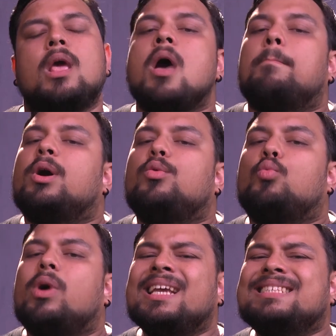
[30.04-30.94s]
But
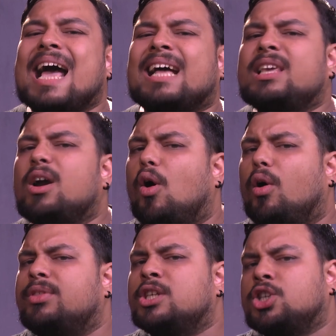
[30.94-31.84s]
what exactly
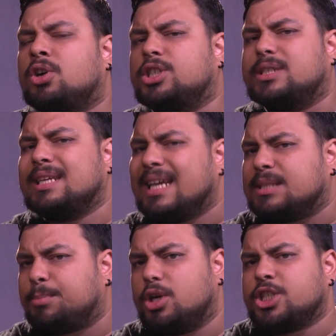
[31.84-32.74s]
are the charges
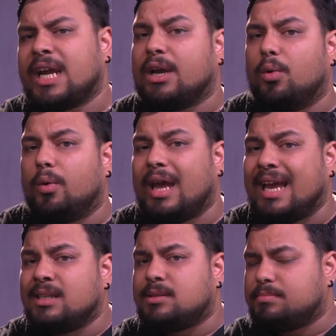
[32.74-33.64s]
against Poroshenko,
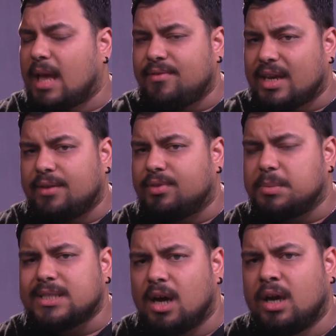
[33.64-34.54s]
and have any of them
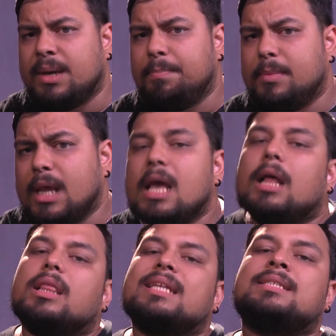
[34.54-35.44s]
stuck?
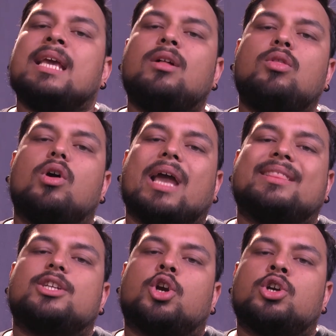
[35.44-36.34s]
Let's take a look at
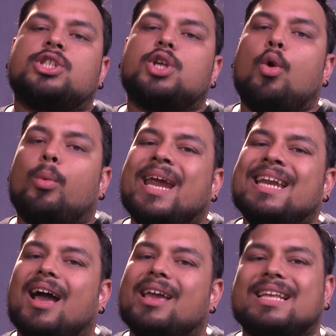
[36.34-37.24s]
the charges arrayed
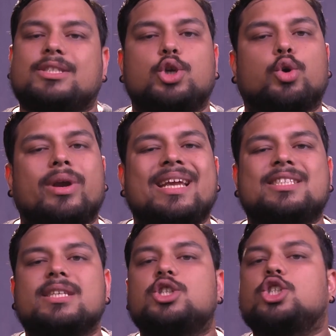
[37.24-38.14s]
against
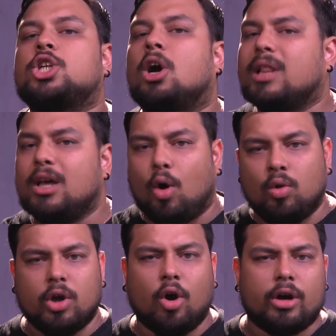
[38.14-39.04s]
Ukraine's chocolate
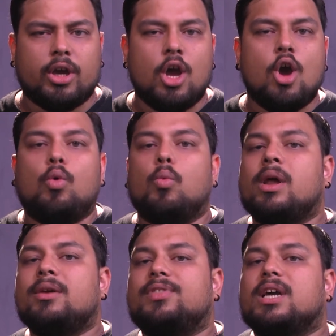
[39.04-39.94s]
oligarch,
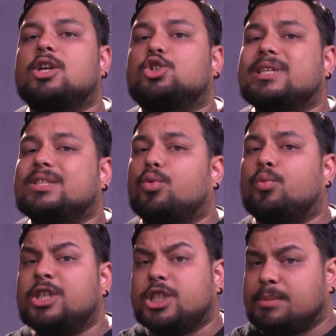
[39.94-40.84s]
one of the country's
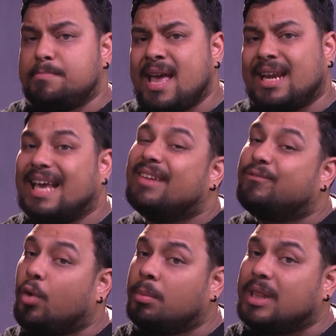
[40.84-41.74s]
richest men and
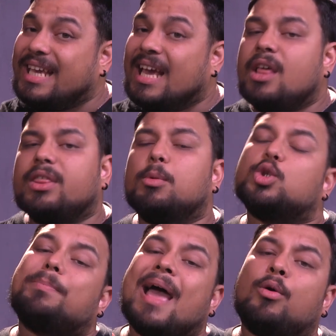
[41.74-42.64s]
formerly the
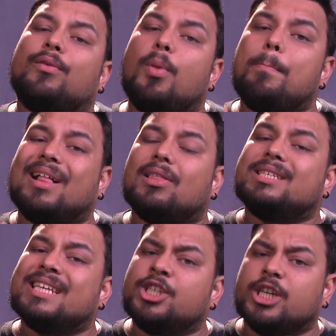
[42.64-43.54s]
most powerful
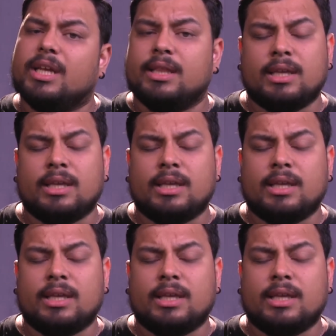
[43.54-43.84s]
politician in the